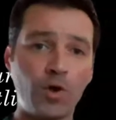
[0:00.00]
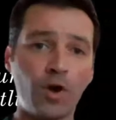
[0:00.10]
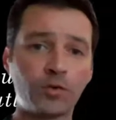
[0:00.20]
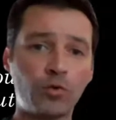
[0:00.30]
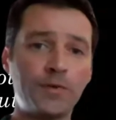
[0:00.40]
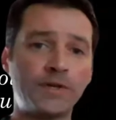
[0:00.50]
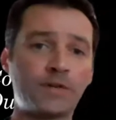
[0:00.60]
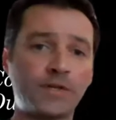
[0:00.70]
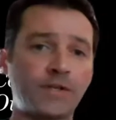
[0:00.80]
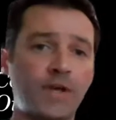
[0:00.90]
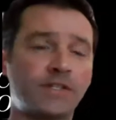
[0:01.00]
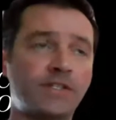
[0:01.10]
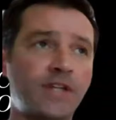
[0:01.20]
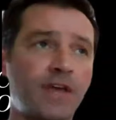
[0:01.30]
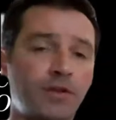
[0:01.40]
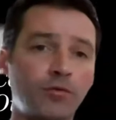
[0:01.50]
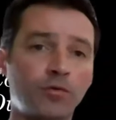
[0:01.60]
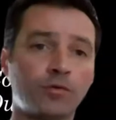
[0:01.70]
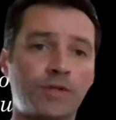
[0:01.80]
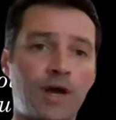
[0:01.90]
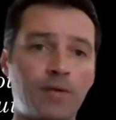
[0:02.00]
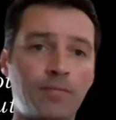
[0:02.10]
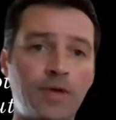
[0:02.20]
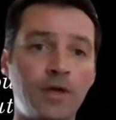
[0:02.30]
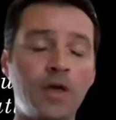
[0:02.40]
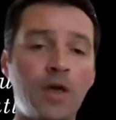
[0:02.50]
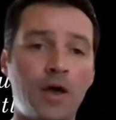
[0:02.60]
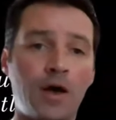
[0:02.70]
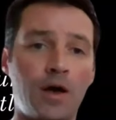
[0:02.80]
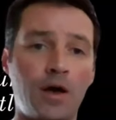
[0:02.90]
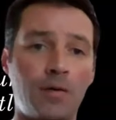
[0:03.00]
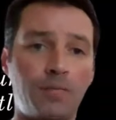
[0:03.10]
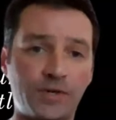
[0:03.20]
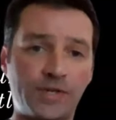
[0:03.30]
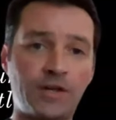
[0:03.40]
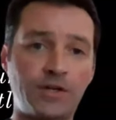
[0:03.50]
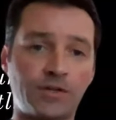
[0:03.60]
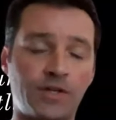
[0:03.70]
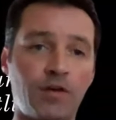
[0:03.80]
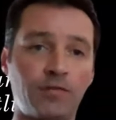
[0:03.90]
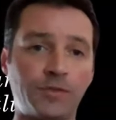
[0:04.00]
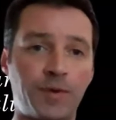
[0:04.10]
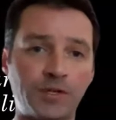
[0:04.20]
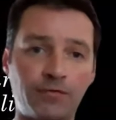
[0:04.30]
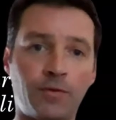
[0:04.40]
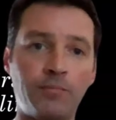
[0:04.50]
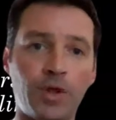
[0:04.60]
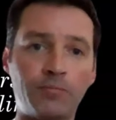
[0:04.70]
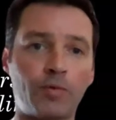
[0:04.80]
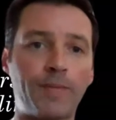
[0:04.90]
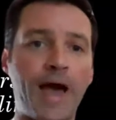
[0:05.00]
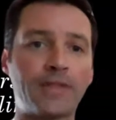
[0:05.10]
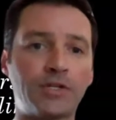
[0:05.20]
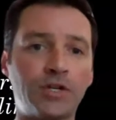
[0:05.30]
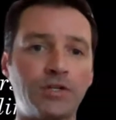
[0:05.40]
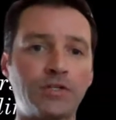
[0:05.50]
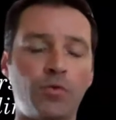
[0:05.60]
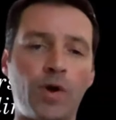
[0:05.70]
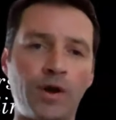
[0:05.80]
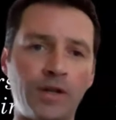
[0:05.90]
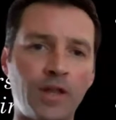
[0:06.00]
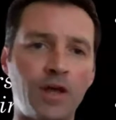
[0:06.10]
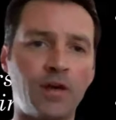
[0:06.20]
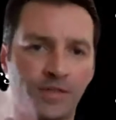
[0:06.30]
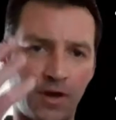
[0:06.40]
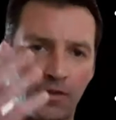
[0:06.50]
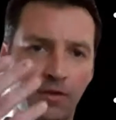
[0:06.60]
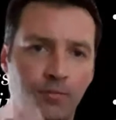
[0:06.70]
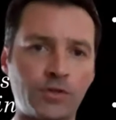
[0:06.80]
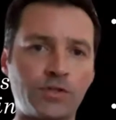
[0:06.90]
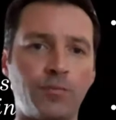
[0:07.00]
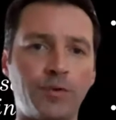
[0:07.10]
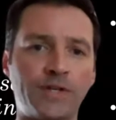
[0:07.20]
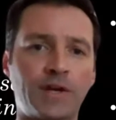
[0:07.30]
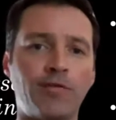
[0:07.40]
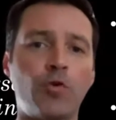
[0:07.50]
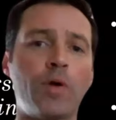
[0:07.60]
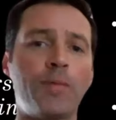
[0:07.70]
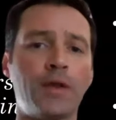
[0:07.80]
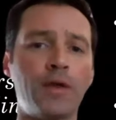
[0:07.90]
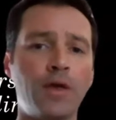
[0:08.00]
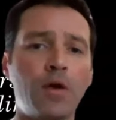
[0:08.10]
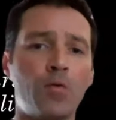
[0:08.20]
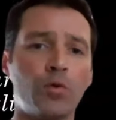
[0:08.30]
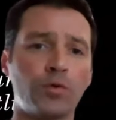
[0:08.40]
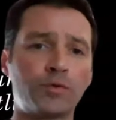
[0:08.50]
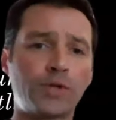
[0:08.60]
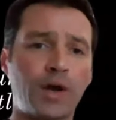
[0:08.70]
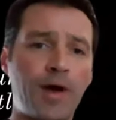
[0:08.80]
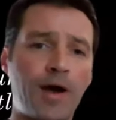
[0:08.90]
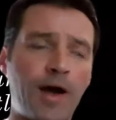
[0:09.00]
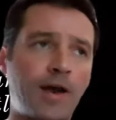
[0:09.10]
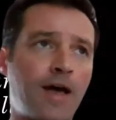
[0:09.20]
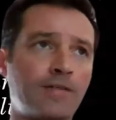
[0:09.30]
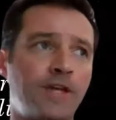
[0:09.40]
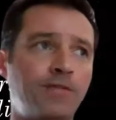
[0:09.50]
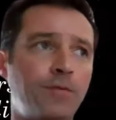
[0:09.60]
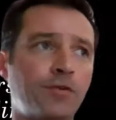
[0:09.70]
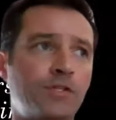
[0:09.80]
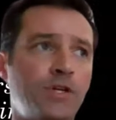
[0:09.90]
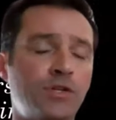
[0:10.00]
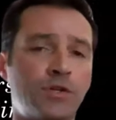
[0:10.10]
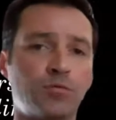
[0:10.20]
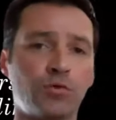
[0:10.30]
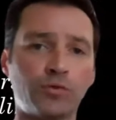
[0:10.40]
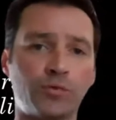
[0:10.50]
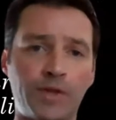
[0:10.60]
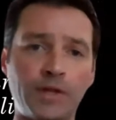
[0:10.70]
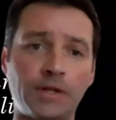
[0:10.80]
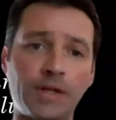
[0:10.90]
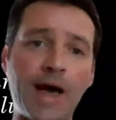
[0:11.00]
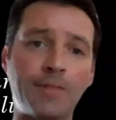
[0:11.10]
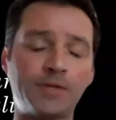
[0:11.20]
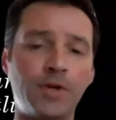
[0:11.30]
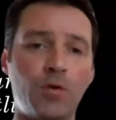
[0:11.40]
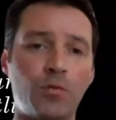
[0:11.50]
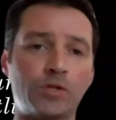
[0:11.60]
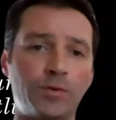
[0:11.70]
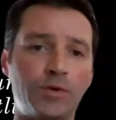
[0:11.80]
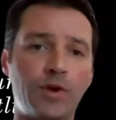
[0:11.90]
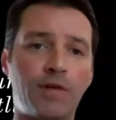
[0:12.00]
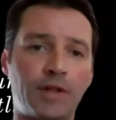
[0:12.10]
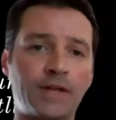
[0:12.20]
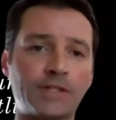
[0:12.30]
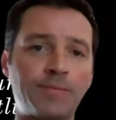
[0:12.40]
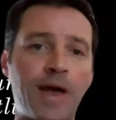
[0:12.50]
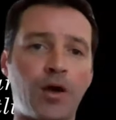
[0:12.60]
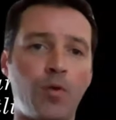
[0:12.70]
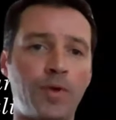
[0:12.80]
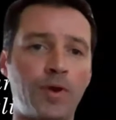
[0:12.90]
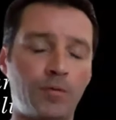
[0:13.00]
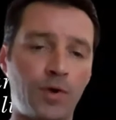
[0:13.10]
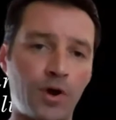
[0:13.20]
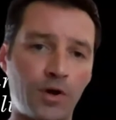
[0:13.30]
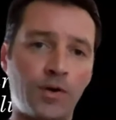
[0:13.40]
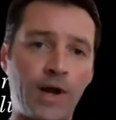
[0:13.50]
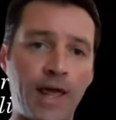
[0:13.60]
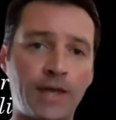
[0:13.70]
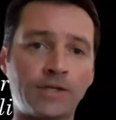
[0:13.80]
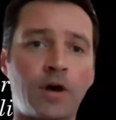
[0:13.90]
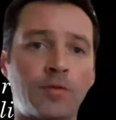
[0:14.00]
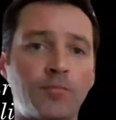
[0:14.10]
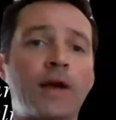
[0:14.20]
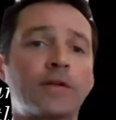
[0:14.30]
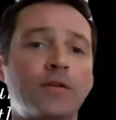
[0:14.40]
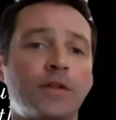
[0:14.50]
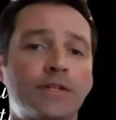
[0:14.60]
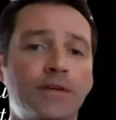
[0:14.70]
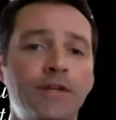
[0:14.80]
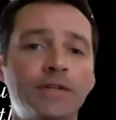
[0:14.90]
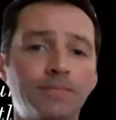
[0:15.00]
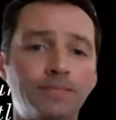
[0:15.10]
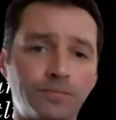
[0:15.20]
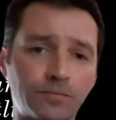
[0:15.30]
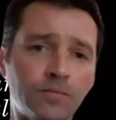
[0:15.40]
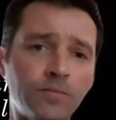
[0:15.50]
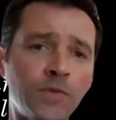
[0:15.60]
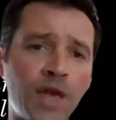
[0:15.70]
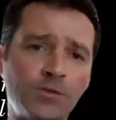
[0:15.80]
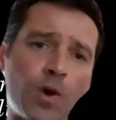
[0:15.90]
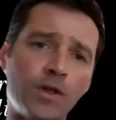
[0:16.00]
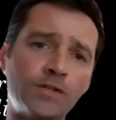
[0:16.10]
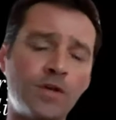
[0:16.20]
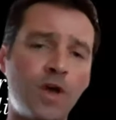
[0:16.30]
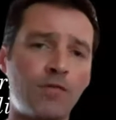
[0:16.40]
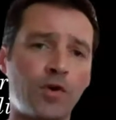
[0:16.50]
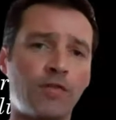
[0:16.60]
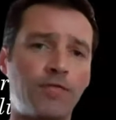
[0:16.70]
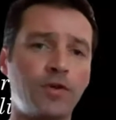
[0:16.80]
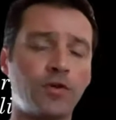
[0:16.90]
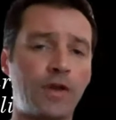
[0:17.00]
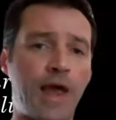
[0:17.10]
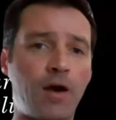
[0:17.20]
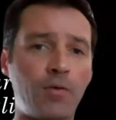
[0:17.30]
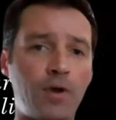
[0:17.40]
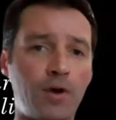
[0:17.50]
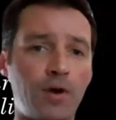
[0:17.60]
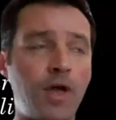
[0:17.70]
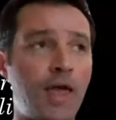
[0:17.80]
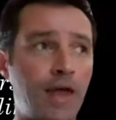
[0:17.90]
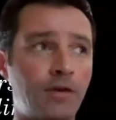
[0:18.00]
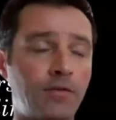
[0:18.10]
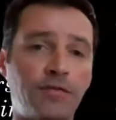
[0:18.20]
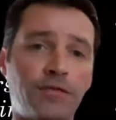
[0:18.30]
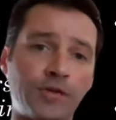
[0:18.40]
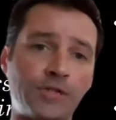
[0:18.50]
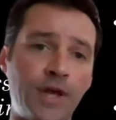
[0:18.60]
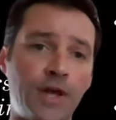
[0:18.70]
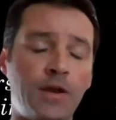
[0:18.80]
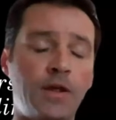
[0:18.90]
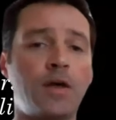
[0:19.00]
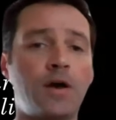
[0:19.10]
We also will be discussing safety rules, how to protect yourself, especially from bloodborne pathogens, so wearing gloves and other personal protective equipment. We'll talk about how to have safety procedures and rules within the labs once we do have the classes back open and we are doing hands-on practical activities, as well as for on the field and how we are handling first aid,